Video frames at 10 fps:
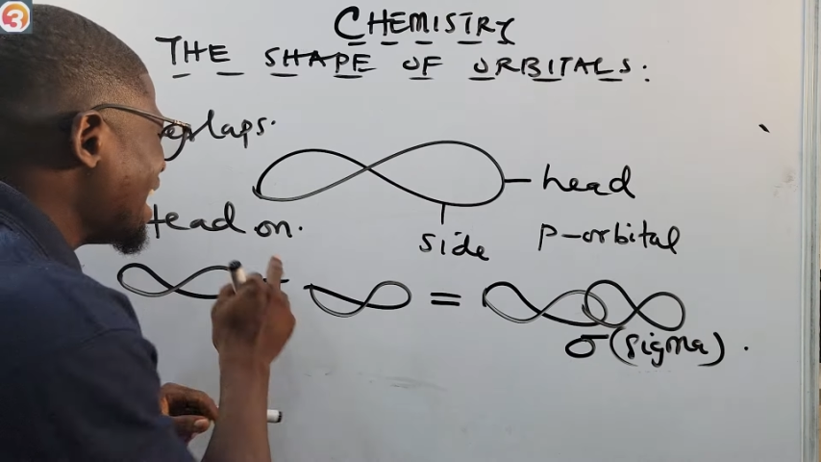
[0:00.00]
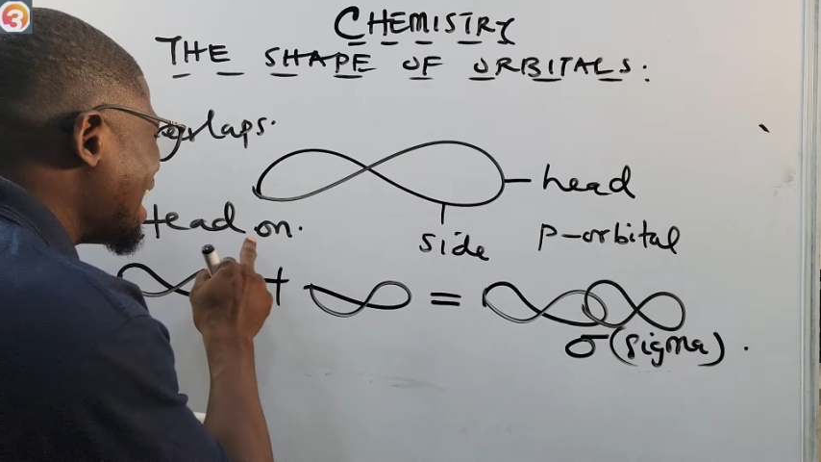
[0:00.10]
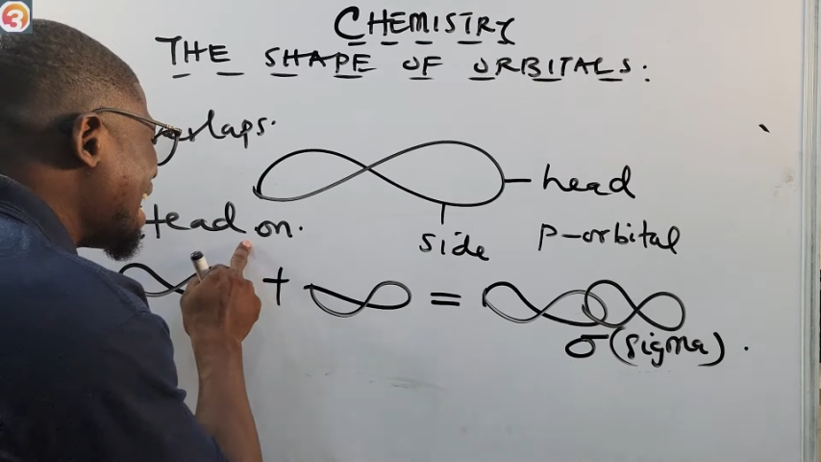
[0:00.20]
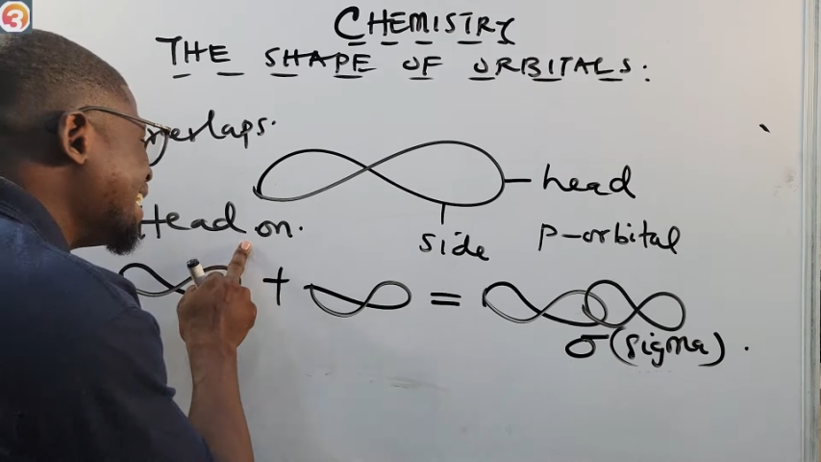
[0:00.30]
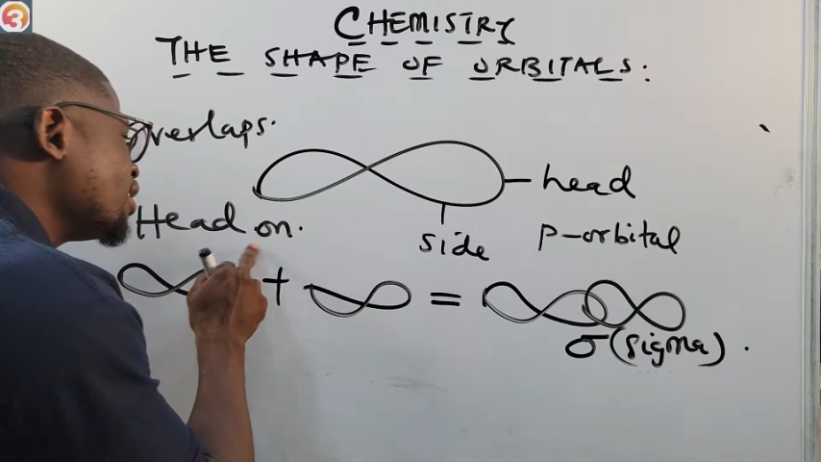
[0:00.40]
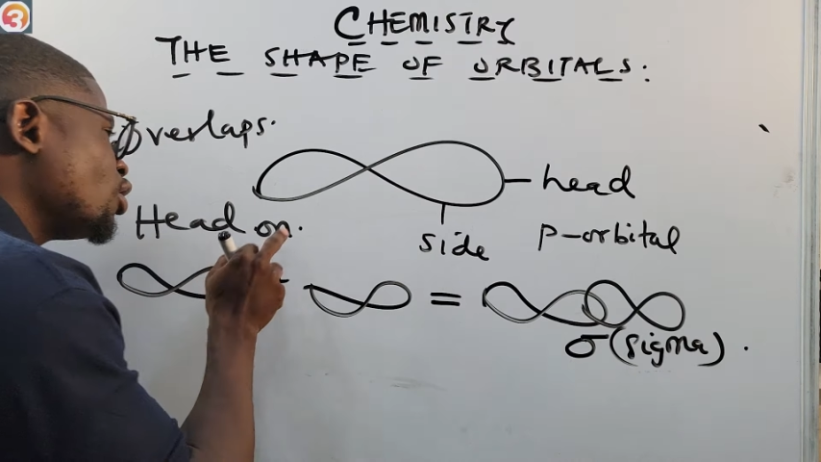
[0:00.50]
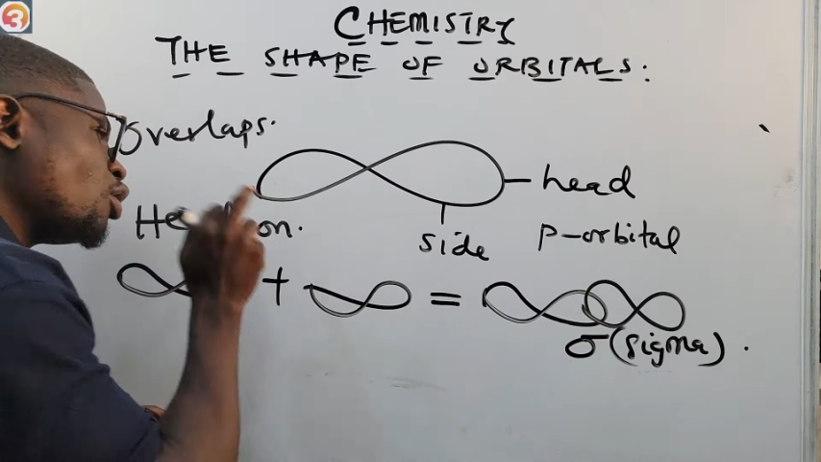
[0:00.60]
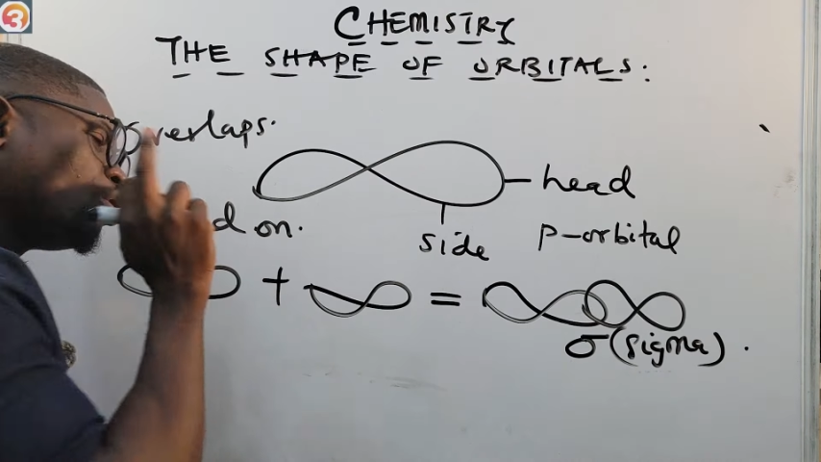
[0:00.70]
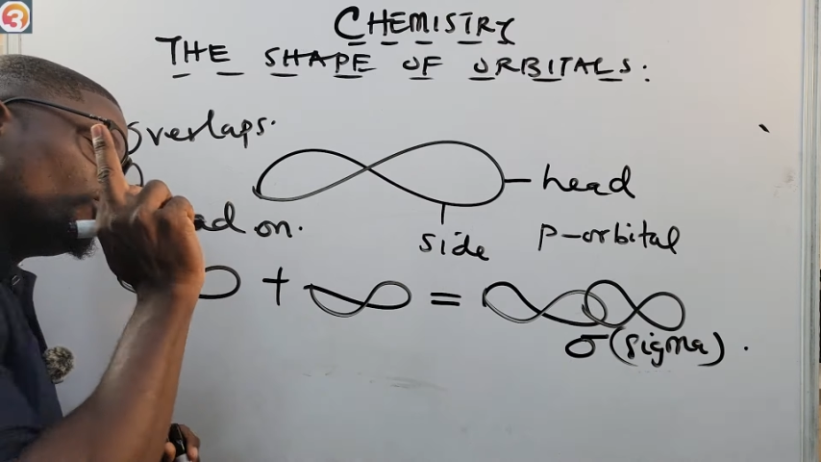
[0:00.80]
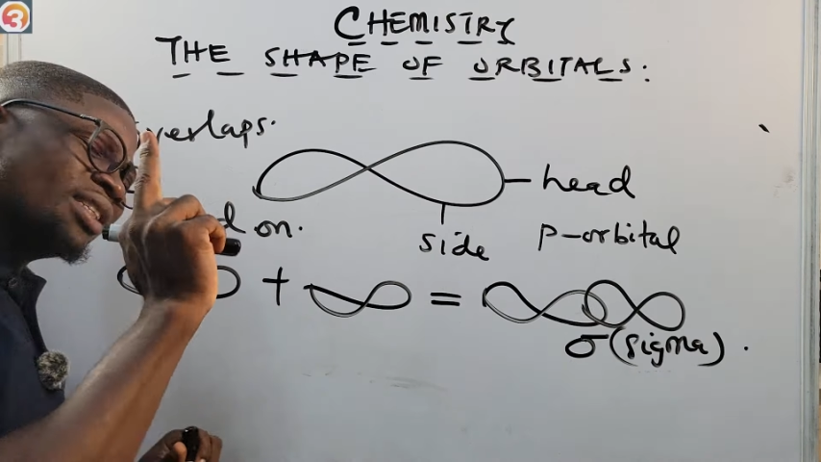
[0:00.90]

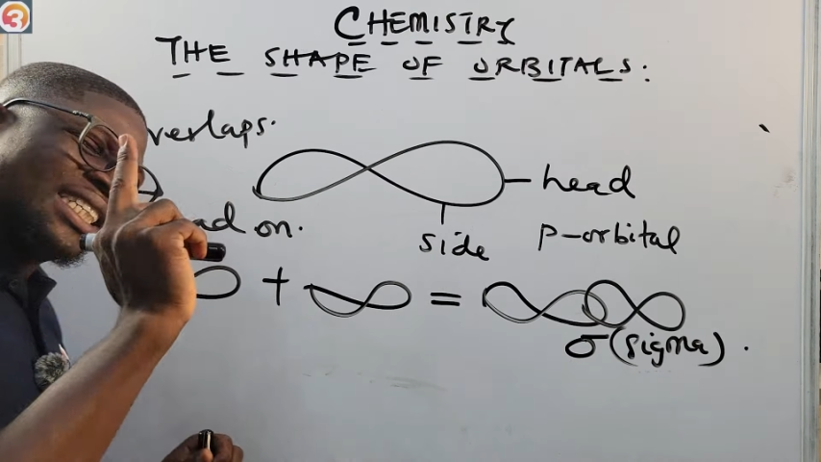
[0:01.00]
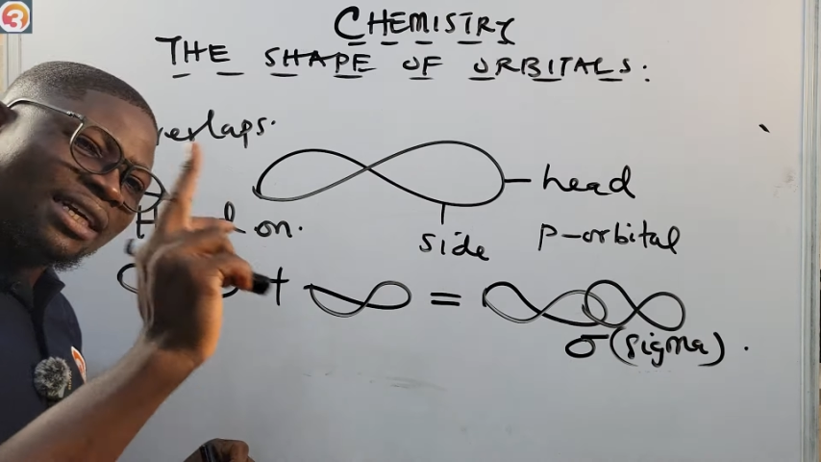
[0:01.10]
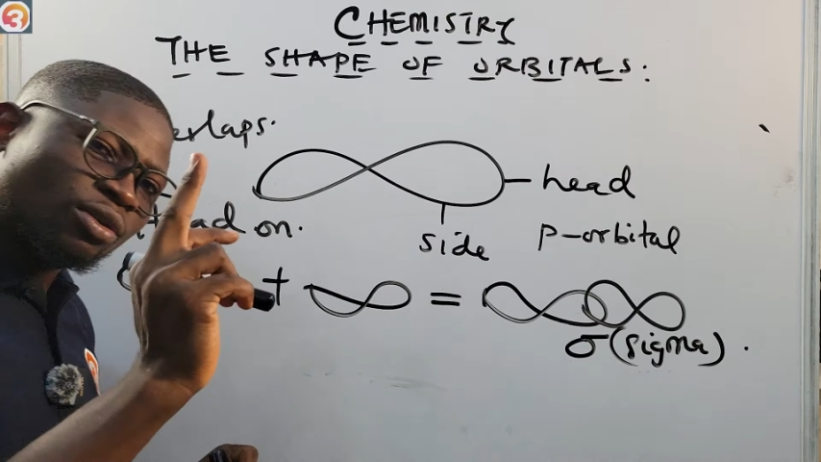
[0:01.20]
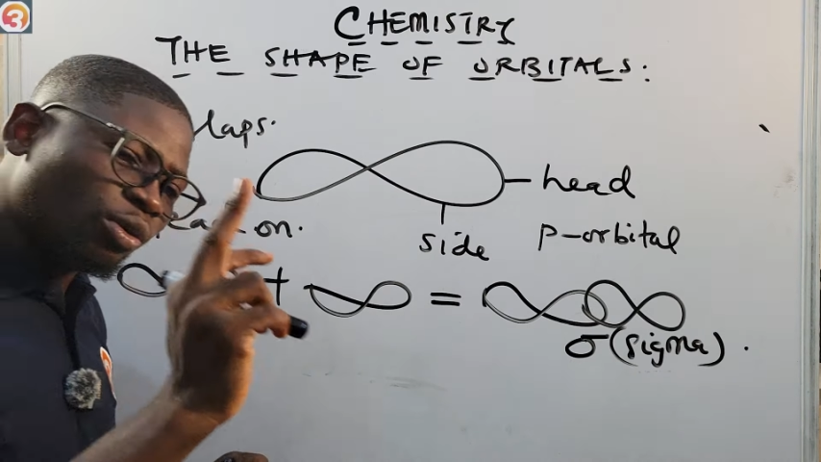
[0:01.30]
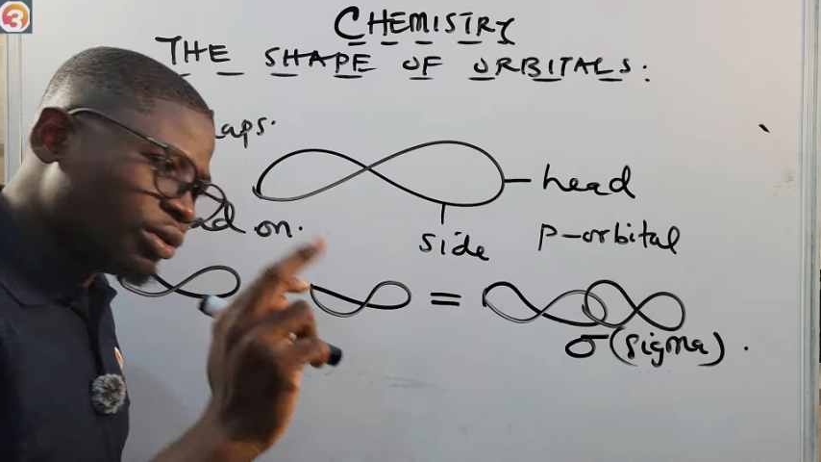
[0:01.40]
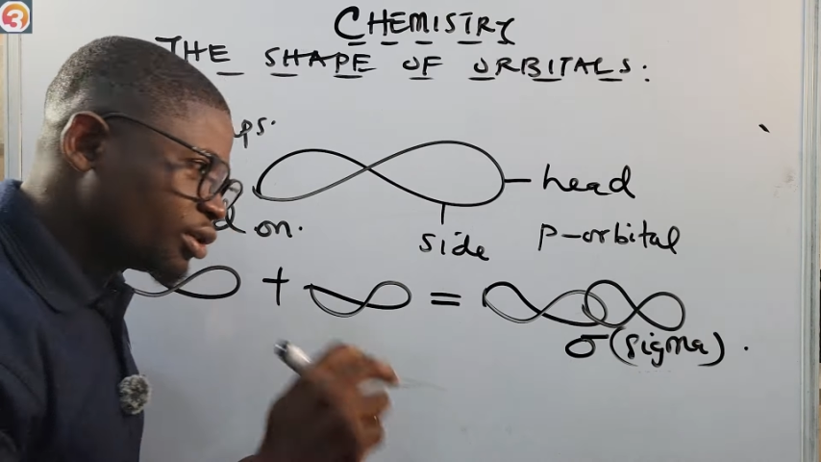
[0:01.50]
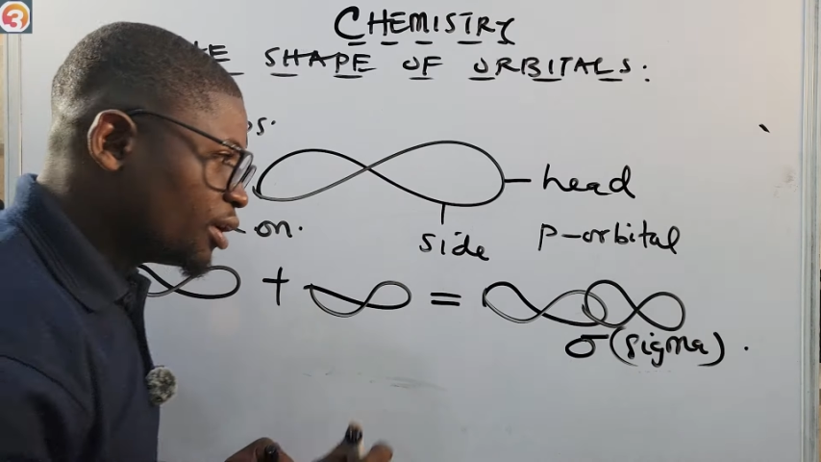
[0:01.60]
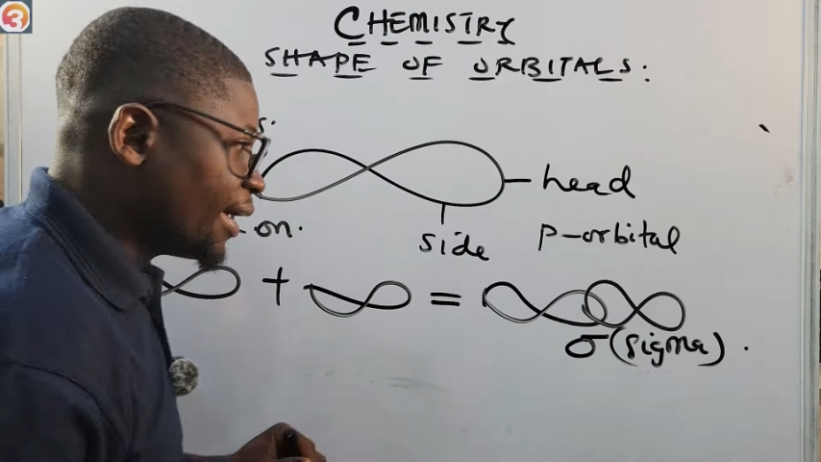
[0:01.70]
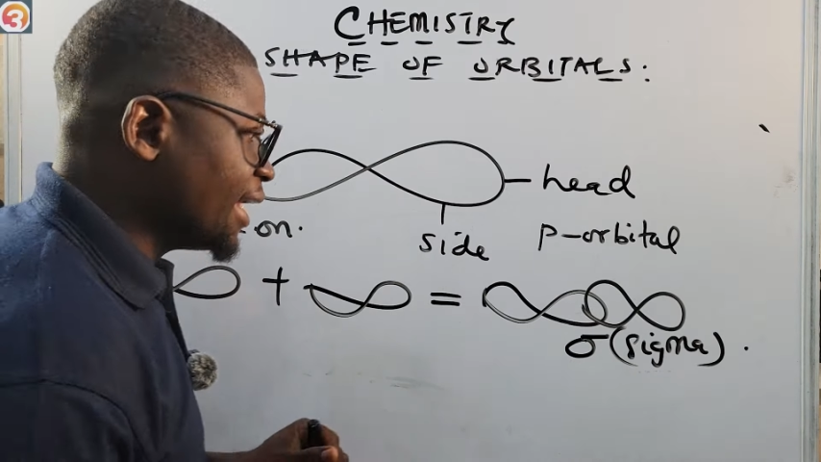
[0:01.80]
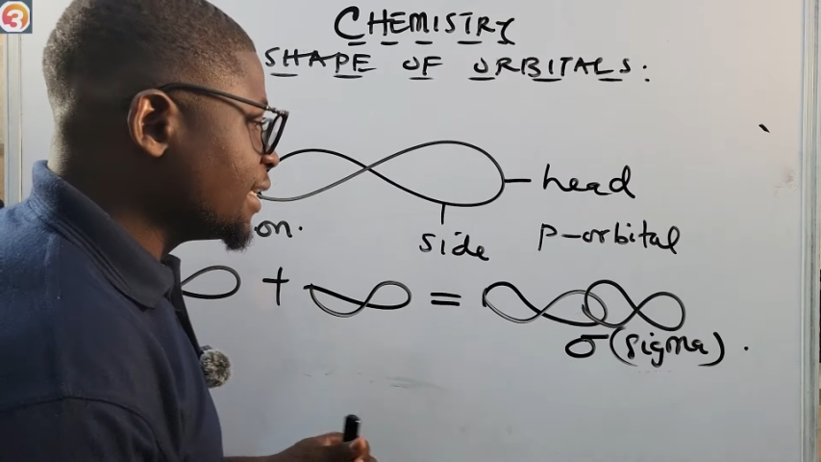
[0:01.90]
take note,
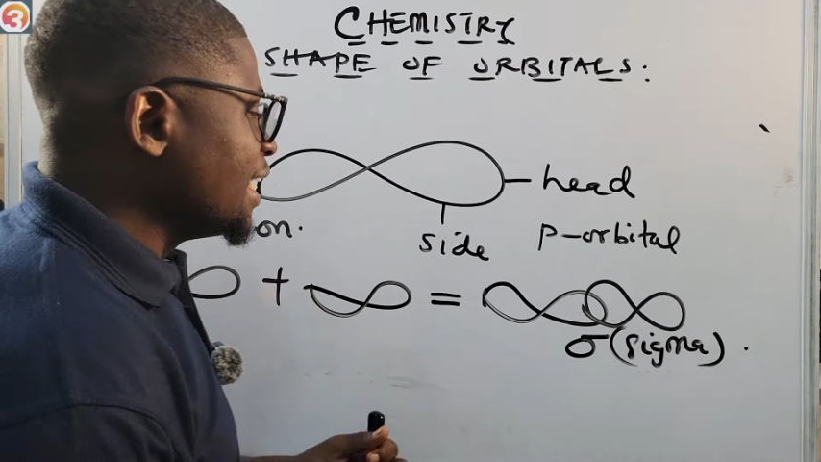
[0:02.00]
all right,